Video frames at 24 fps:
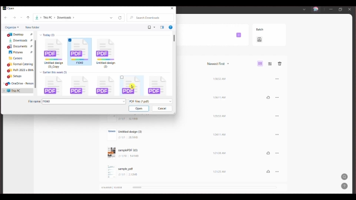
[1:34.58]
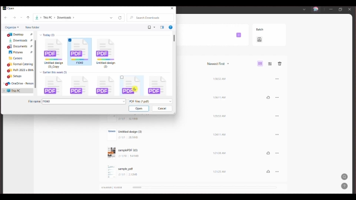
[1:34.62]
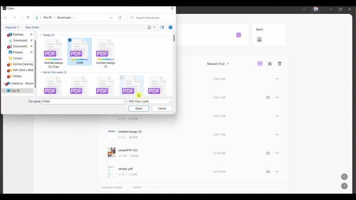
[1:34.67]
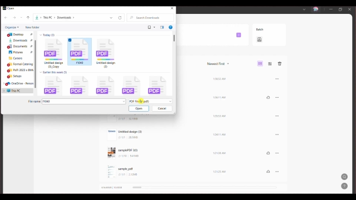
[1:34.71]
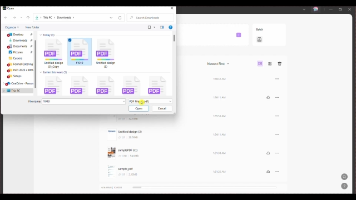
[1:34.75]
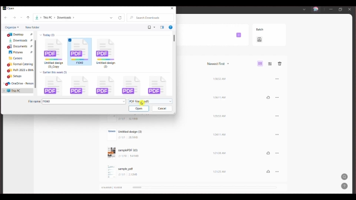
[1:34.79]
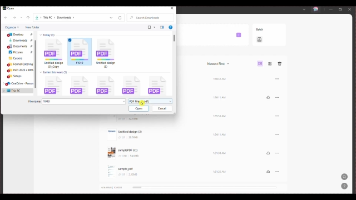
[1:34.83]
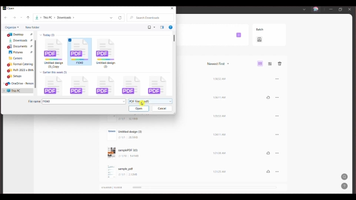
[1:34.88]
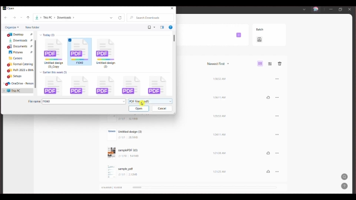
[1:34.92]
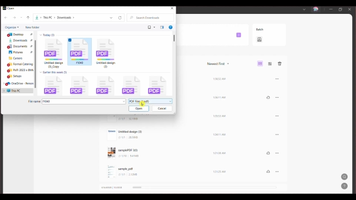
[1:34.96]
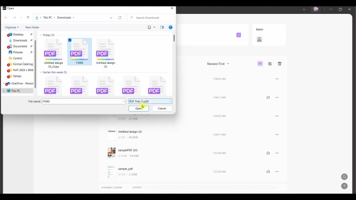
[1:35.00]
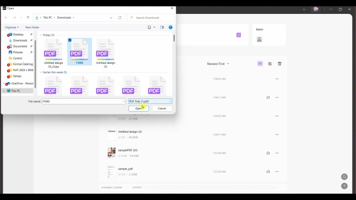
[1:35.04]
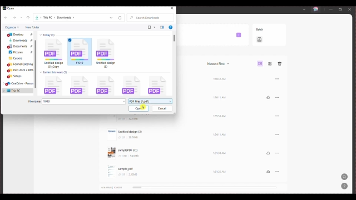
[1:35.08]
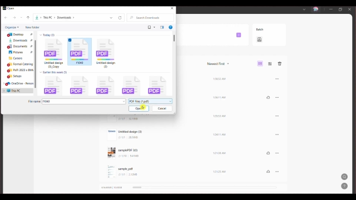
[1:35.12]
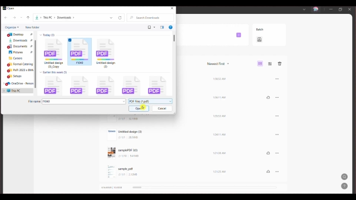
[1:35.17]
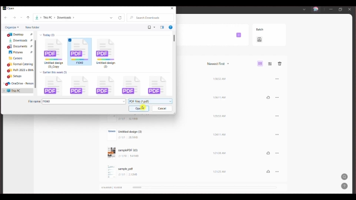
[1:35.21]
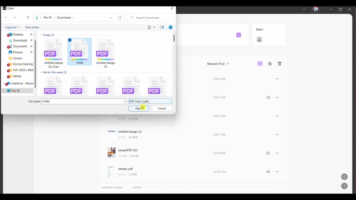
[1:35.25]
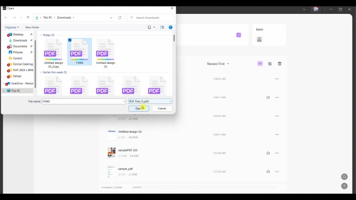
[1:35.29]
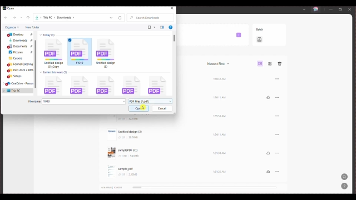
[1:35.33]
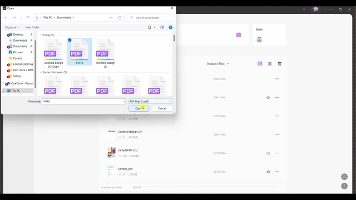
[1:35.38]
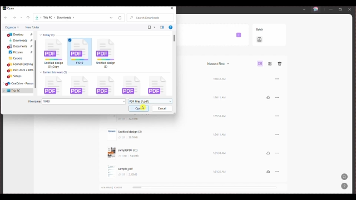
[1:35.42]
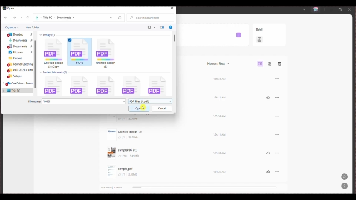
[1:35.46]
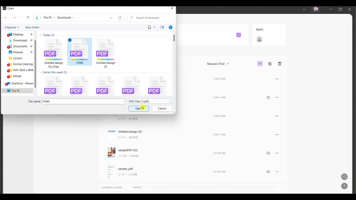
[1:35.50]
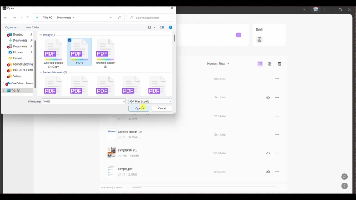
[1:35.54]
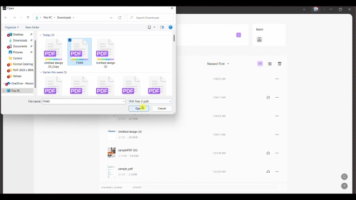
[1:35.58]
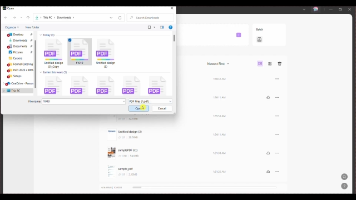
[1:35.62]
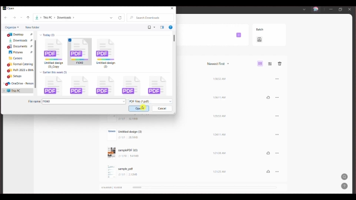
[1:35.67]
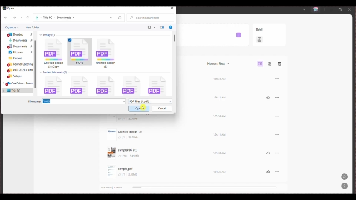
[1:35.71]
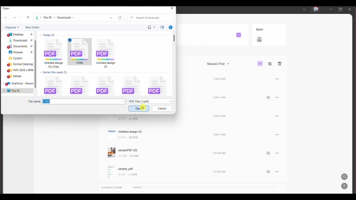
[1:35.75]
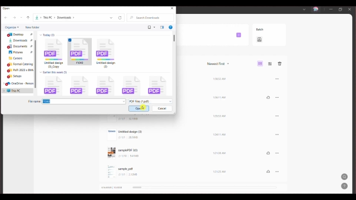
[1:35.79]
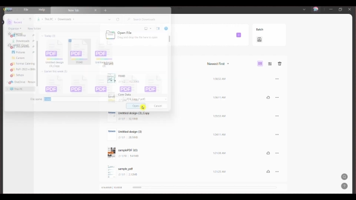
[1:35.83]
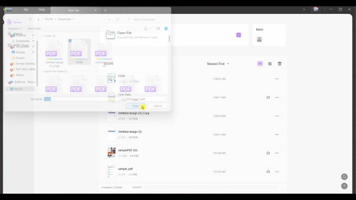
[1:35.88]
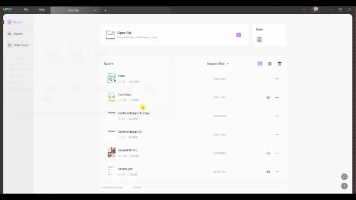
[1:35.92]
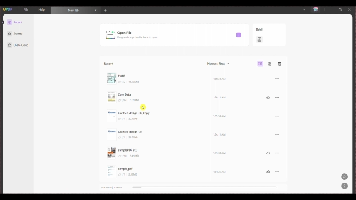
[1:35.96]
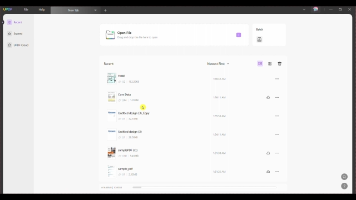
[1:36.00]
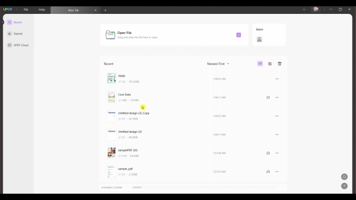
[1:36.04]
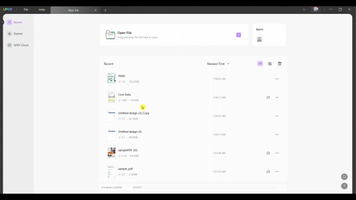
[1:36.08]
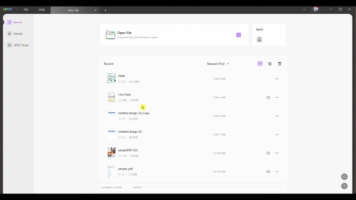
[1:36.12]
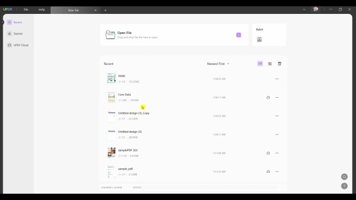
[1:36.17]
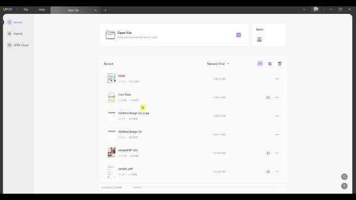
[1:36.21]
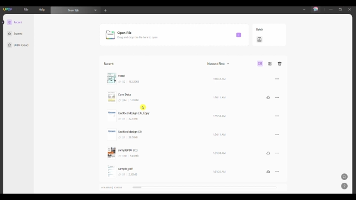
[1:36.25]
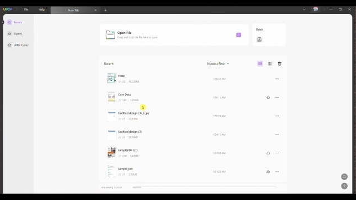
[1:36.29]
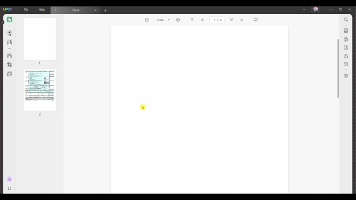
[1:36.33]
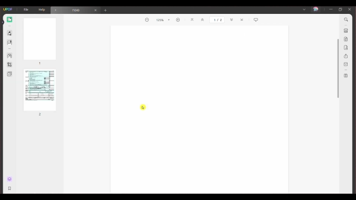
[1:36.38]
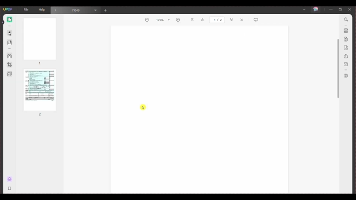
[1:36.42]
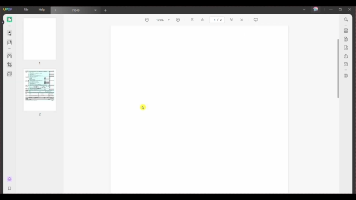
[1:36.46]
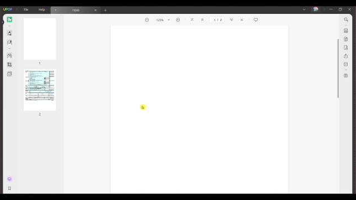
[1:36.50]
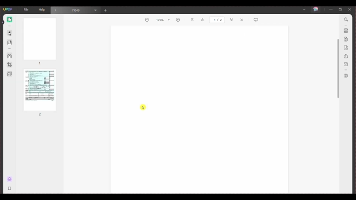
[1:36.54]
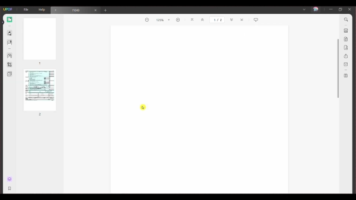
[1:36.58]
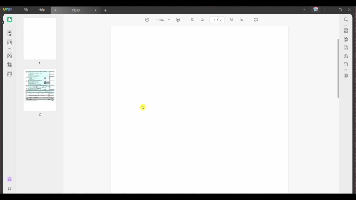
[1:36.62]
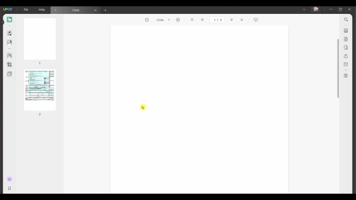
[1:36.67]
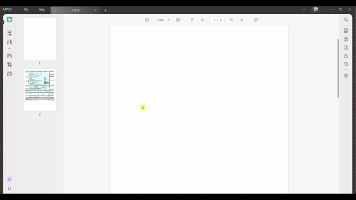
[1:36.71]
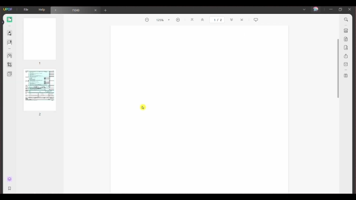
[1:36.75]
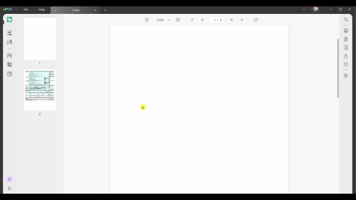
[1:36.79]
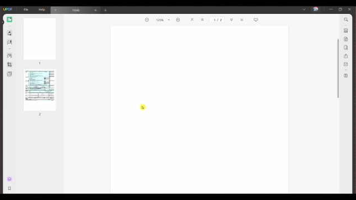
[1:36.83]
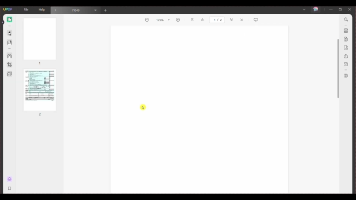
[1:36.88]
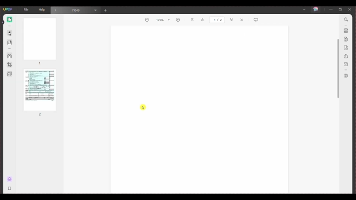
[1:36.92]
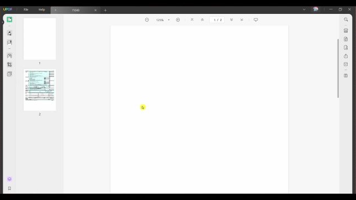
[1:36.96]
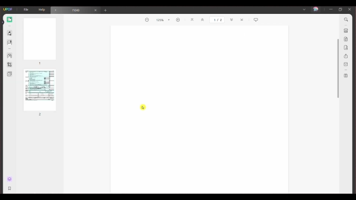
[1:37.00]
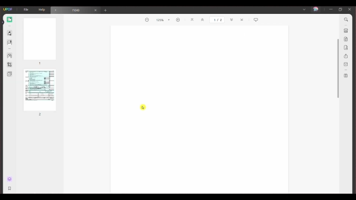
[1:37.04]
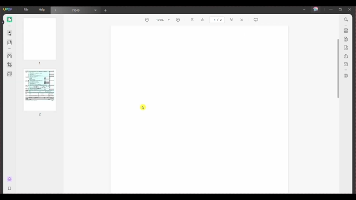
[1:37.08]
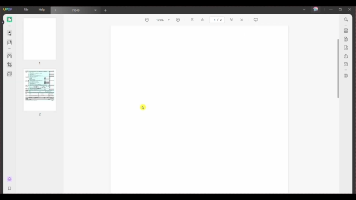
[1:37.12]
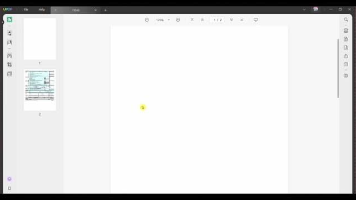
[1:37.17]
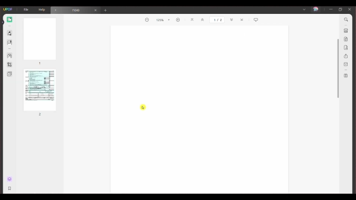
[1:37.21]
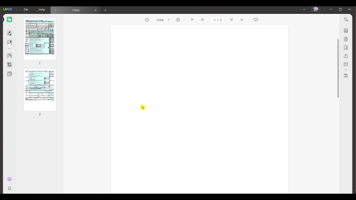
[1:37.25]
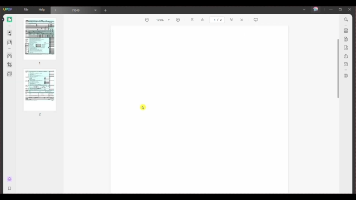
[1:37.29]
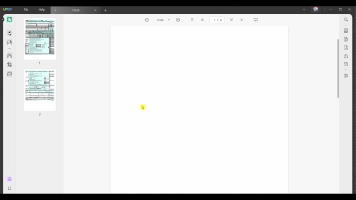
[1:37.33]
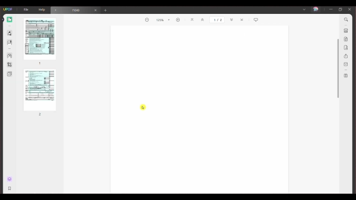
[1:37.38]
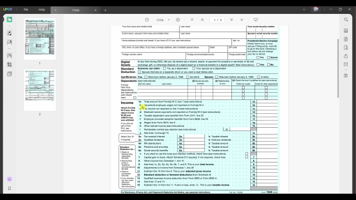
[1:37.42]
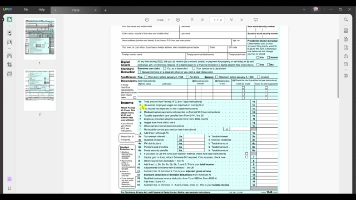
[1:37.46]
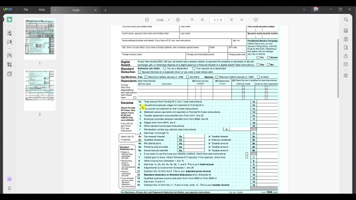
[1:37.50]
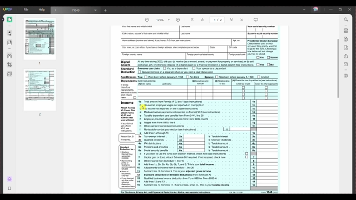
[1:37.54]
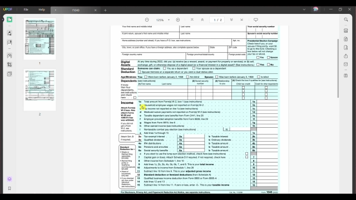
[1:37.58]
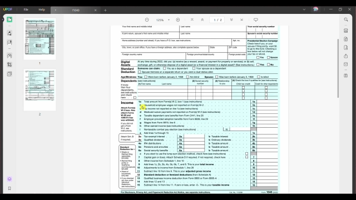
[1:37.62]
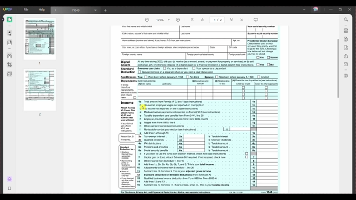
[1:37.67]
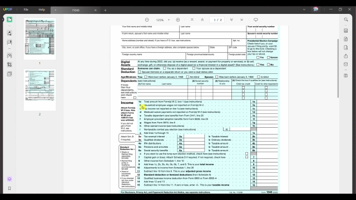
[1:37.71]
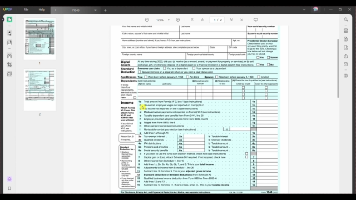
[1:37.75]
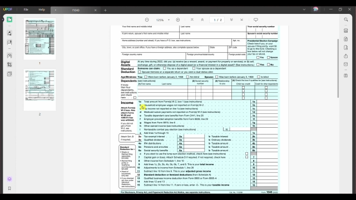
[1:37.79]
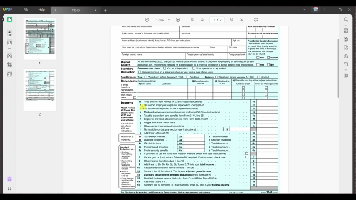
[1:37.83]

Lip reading: [unreadable: no face in view]